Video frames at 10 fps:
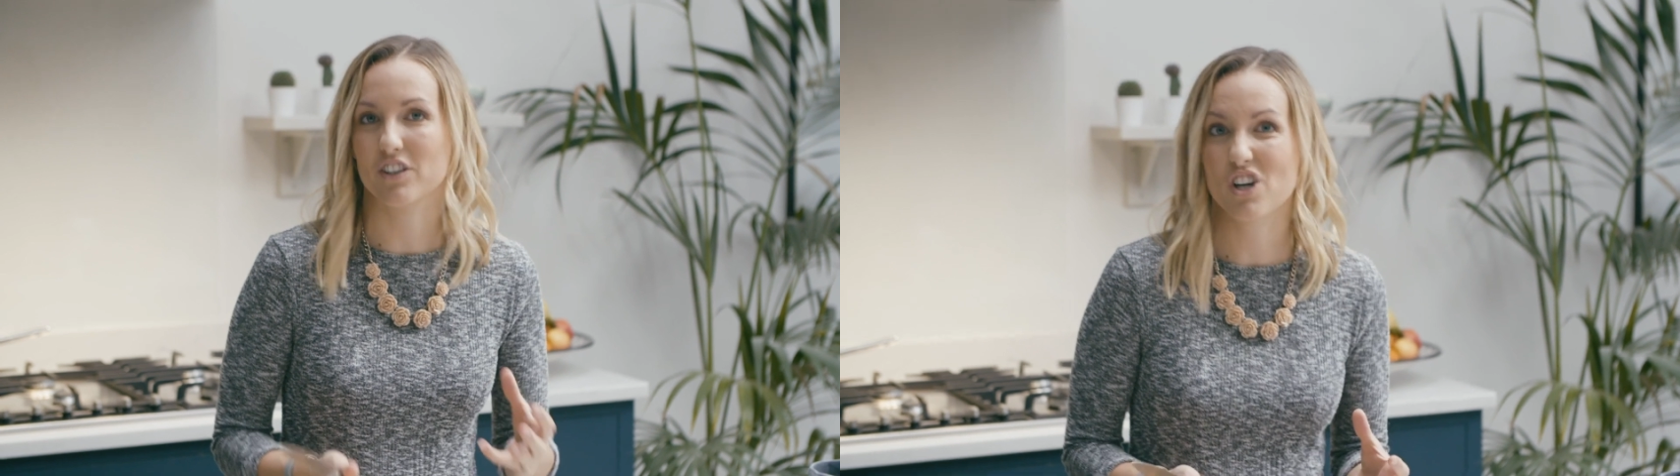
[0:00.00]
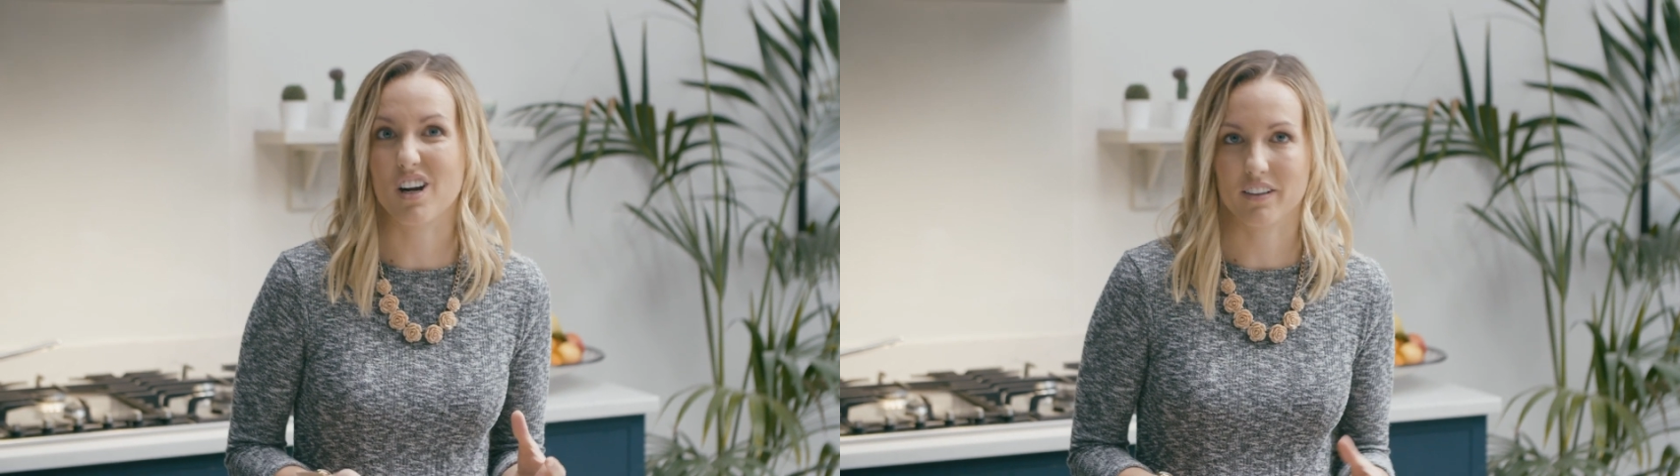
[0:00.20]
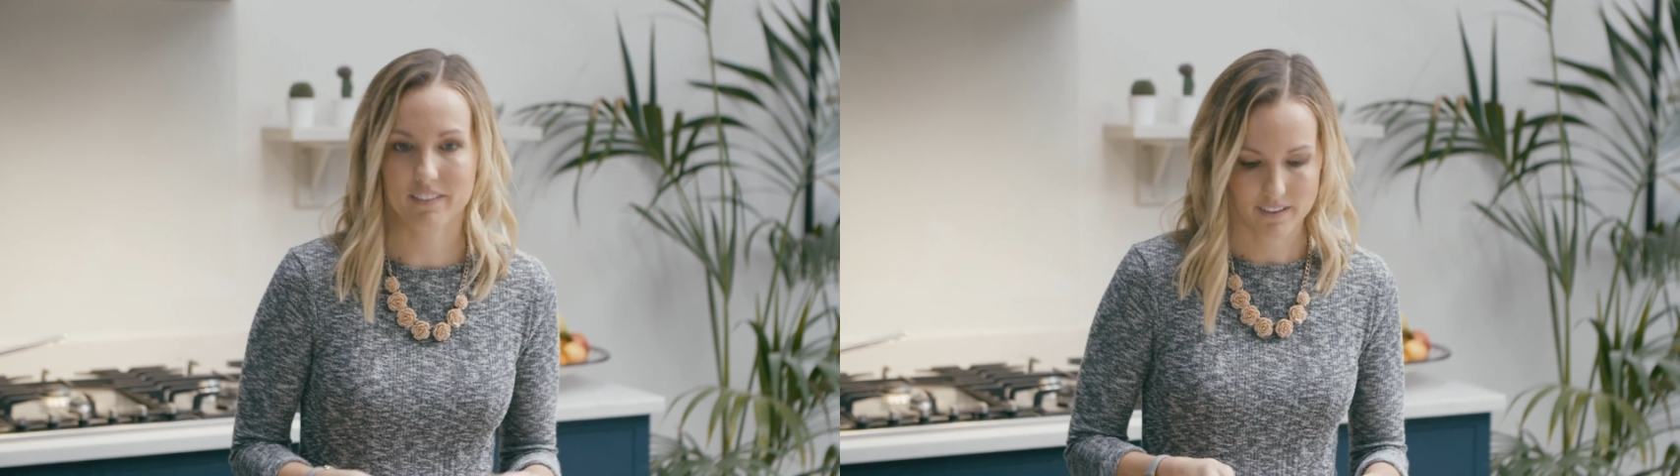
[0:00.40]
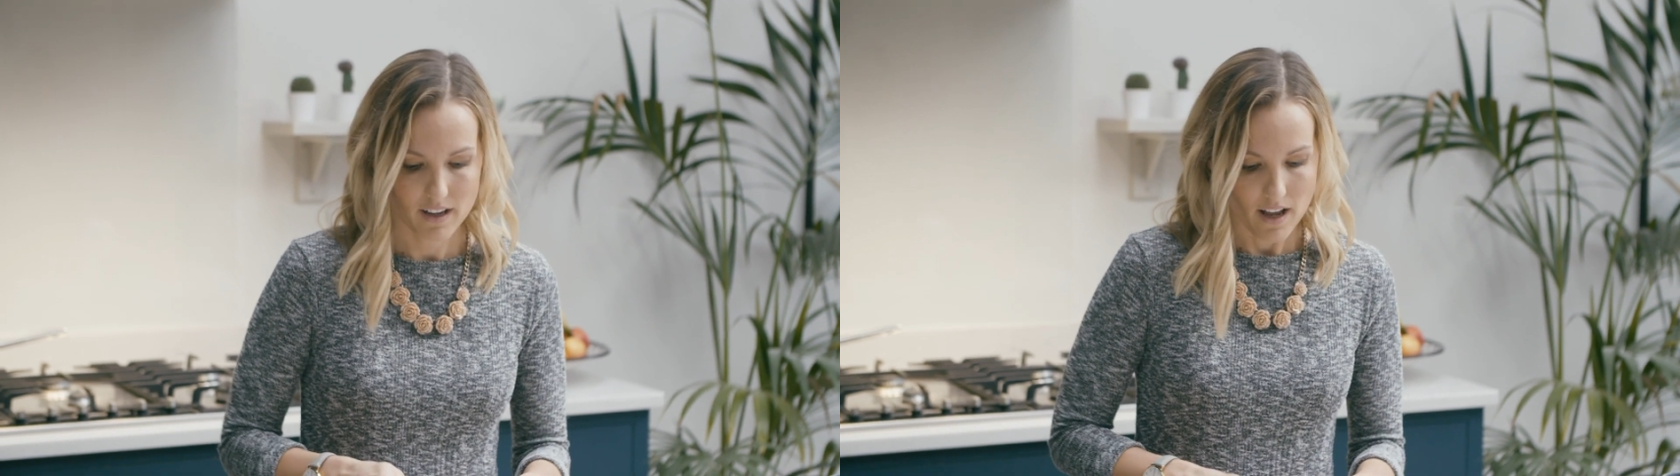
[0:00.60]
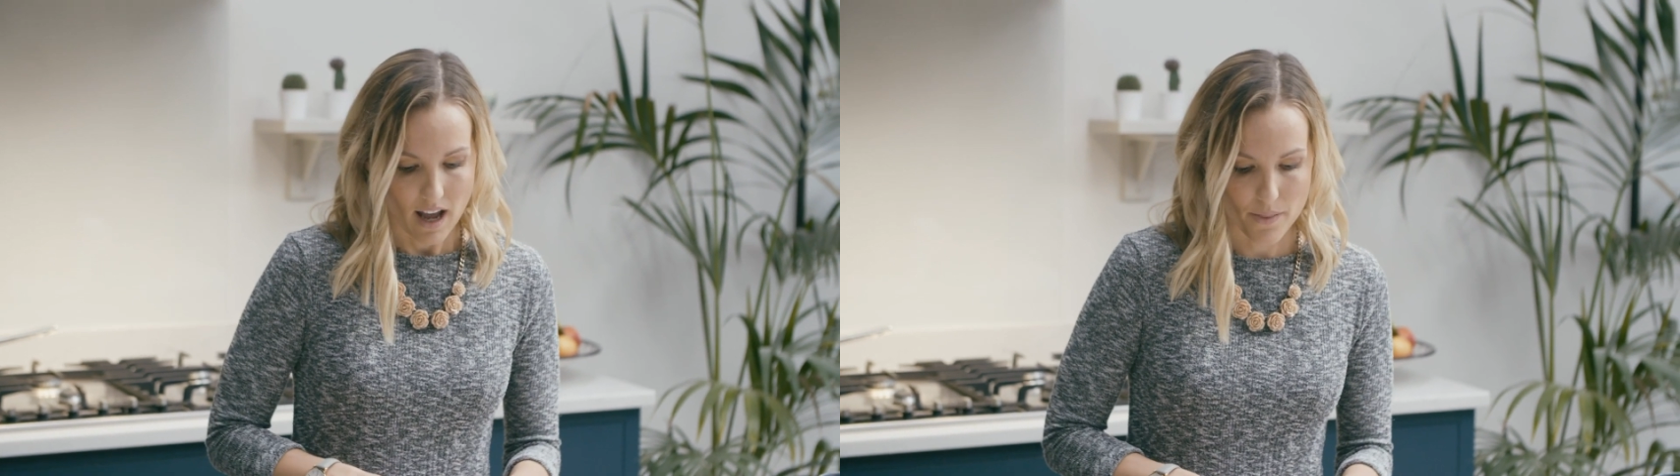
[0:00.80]
chunks.
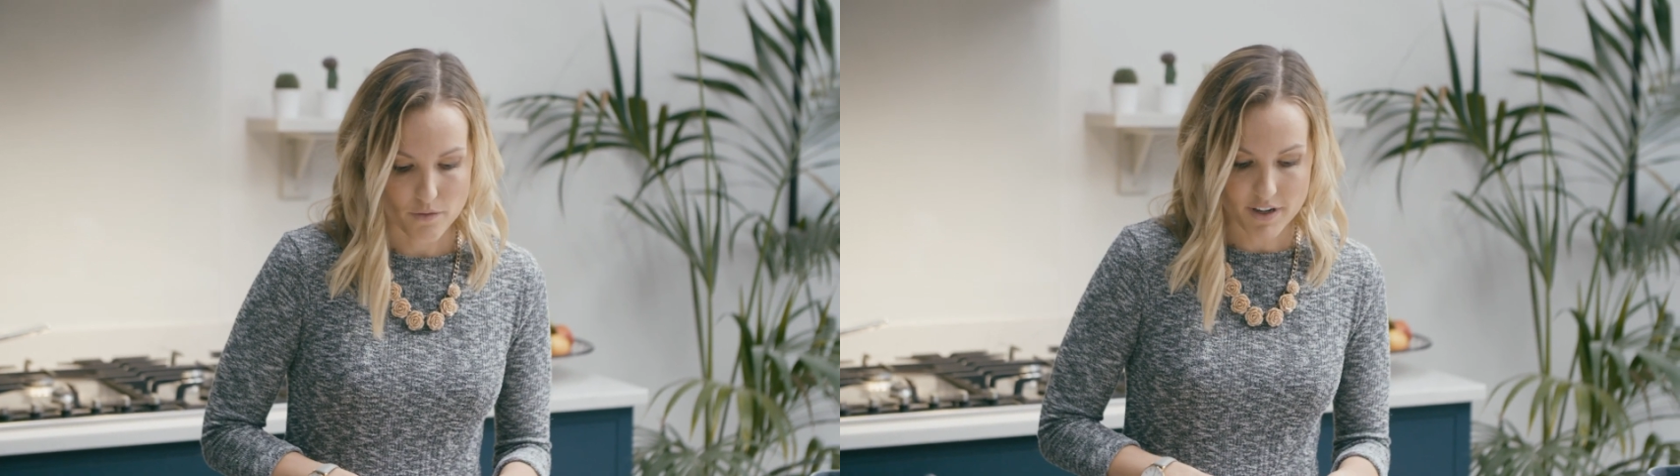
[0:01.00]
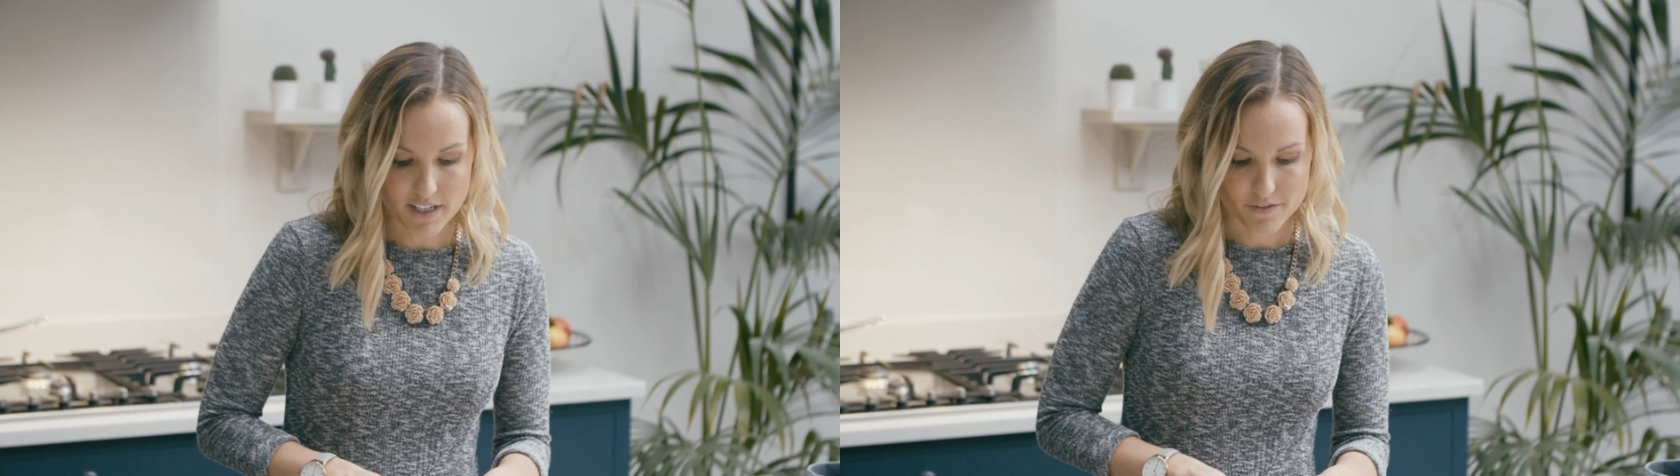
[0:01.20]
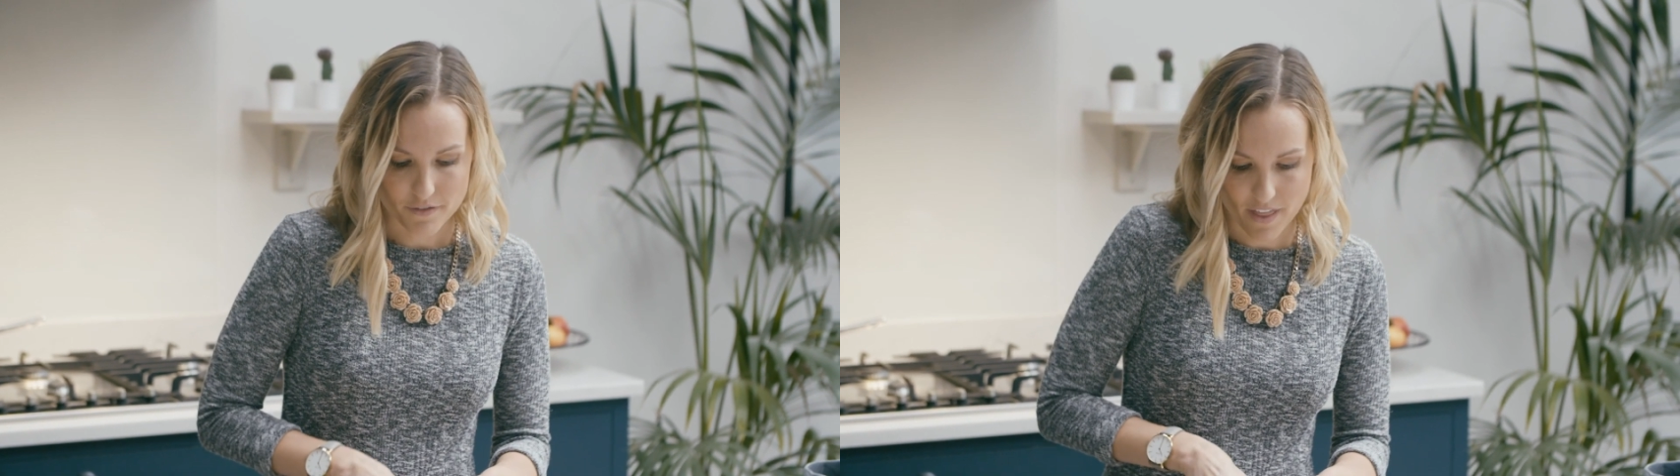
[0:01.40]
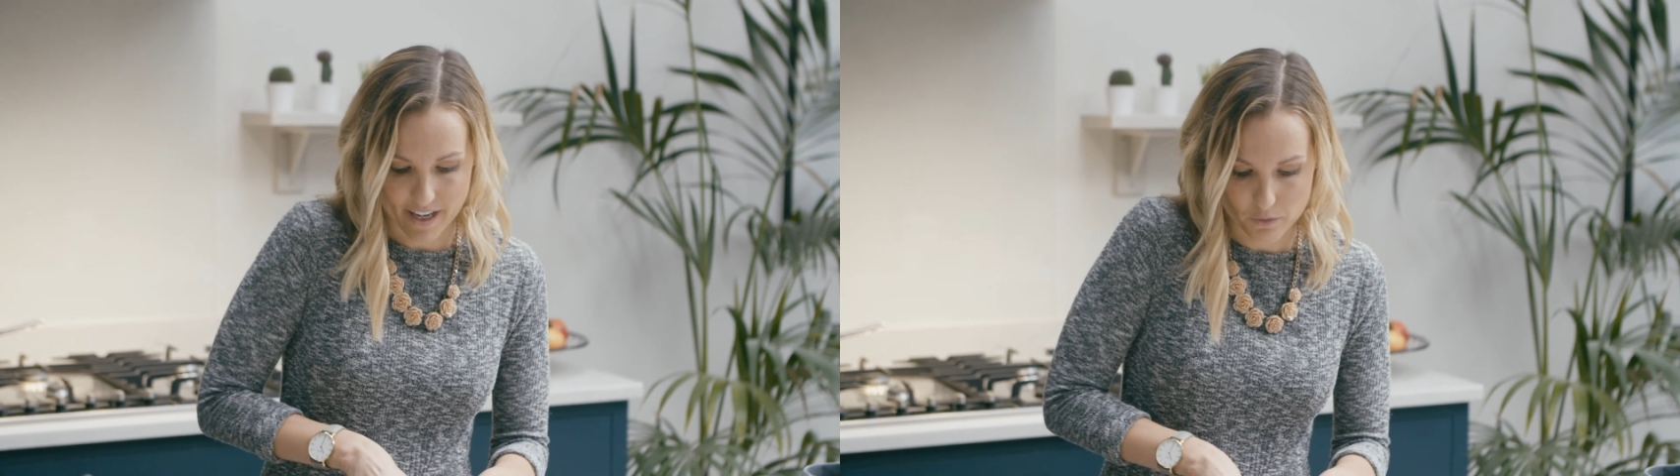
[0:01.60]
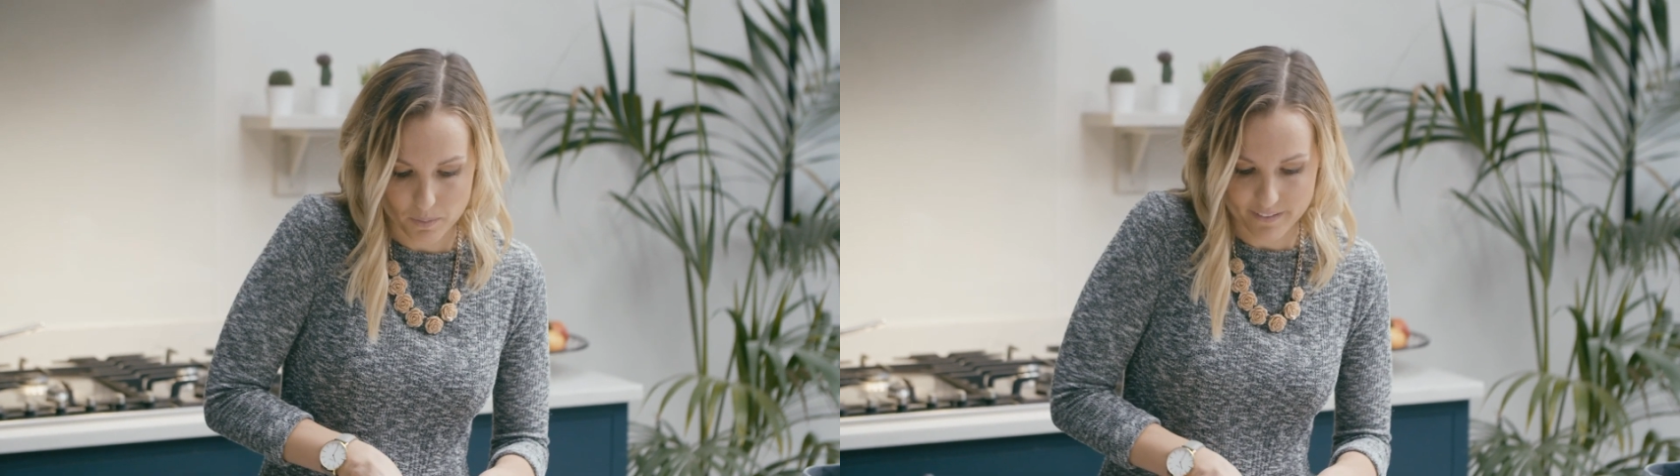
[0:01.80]
And the reason for
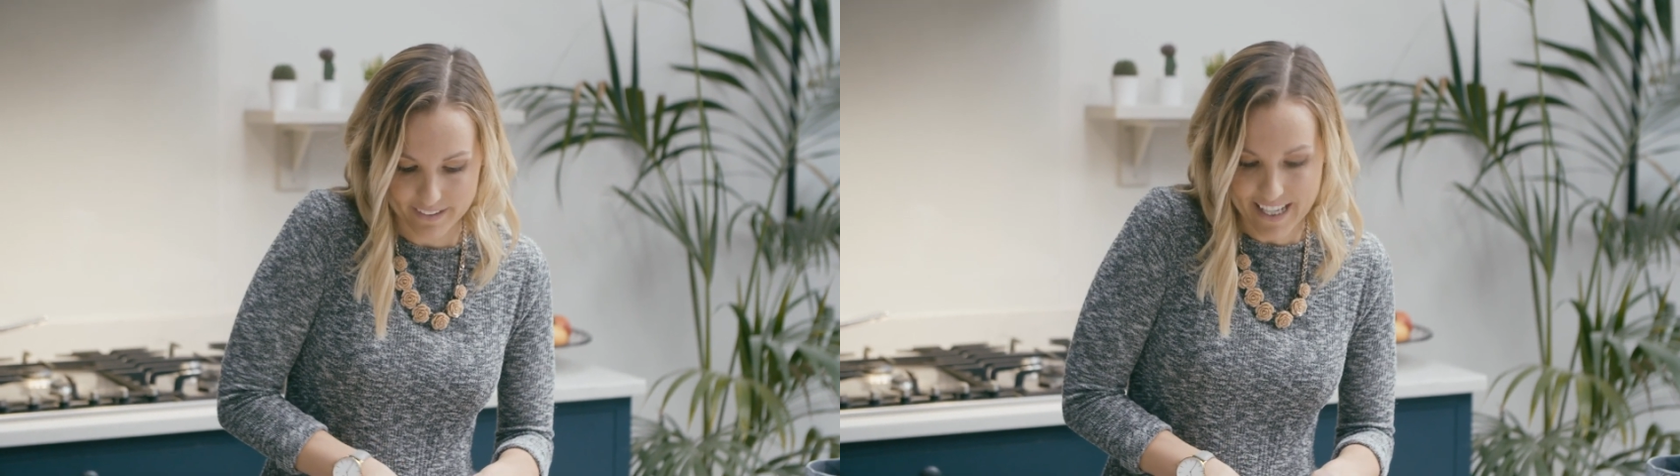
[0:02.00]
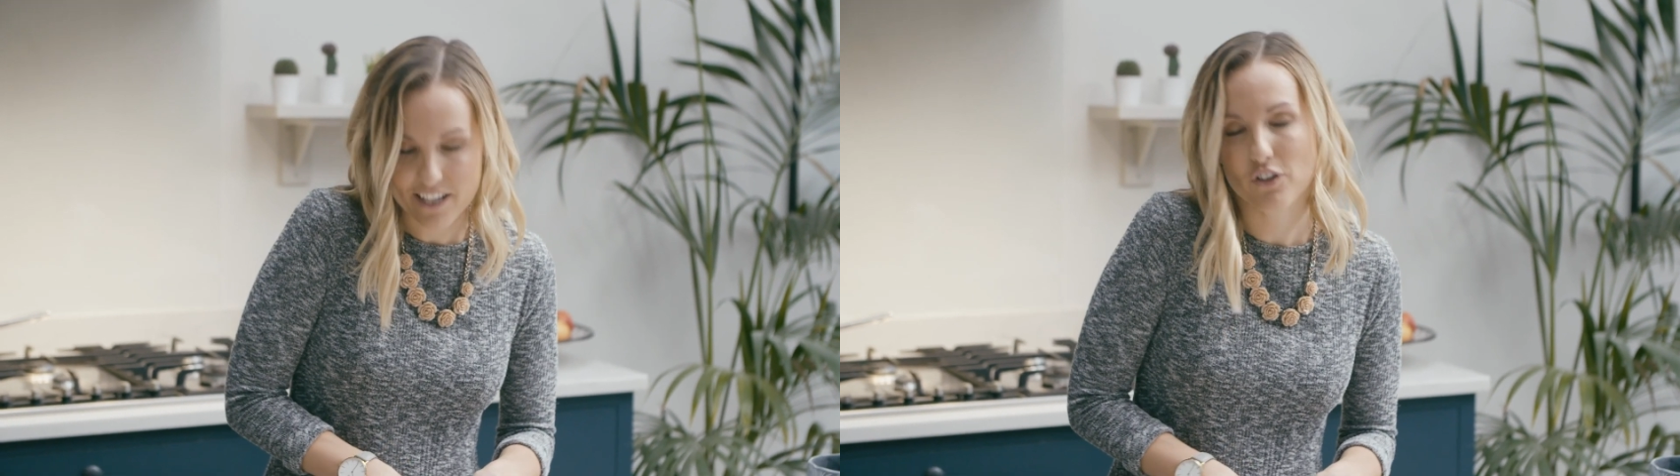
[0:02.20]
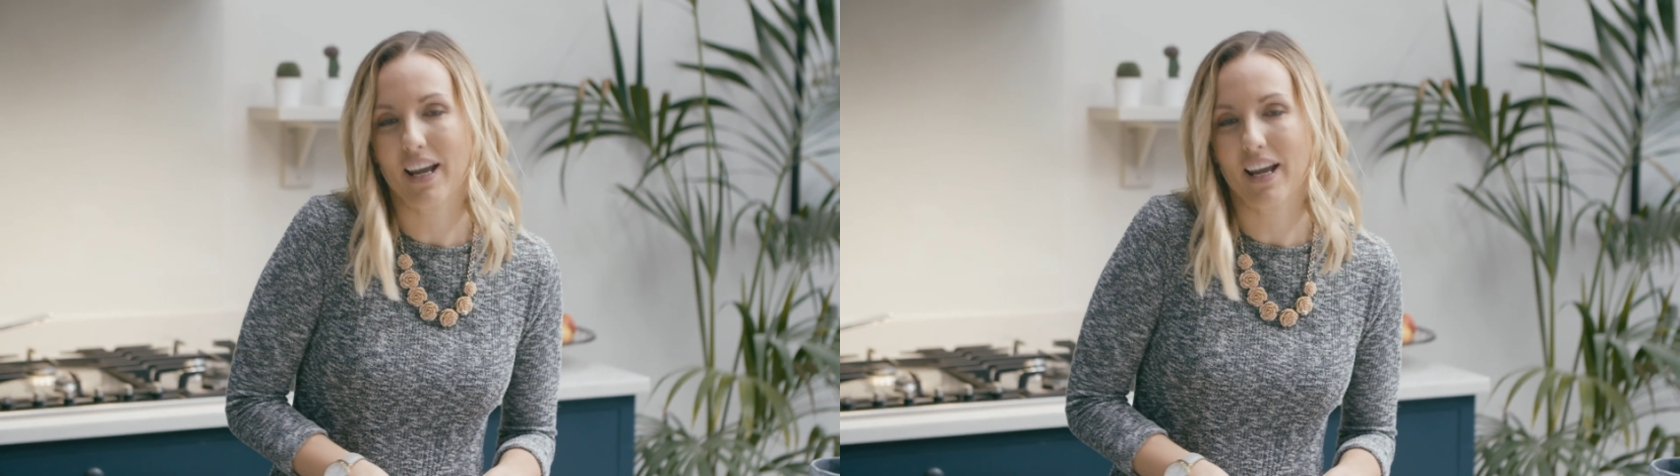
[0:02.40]
that is because, again,